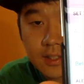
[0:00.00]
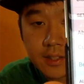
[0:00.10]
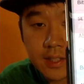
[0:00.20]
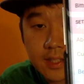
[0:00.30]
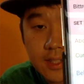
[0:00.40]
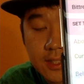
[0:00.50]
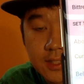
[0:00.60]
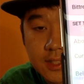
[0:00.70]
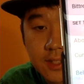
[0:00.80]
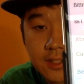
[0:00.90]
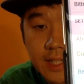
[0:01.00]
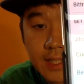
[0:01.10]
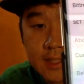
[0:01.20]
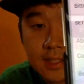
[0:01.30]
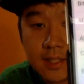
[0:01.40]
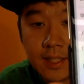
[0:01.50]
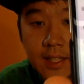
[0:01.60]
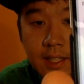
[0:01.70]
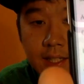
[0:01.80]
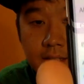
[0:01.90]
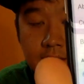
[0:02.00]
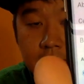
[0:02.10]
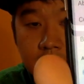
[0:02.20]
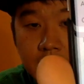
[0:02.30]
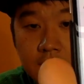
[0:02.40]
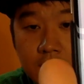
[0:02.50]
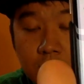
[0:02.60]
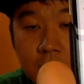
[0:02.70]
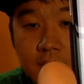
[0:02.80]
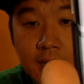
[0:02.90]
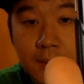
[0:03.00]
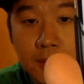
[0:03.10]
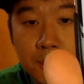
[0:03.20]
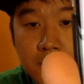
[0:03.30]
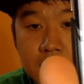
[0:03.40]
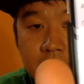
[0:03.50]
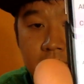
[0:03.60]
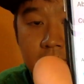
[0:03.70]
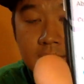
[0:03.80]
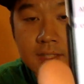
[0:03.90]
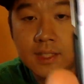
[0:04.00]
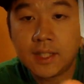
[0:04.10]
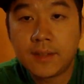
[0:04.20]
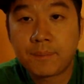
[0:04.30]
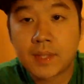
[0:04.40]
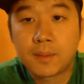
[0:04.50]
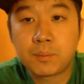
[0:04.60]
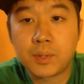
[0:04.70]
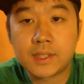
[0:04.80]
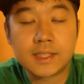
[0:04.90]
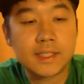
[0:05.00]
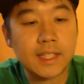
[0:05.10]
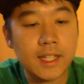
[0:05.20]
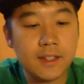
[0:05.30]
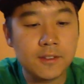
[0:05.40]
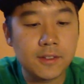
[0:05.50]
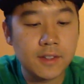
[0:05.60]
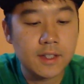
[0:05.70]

All you have to do is do that, and either one time or persistent, press save,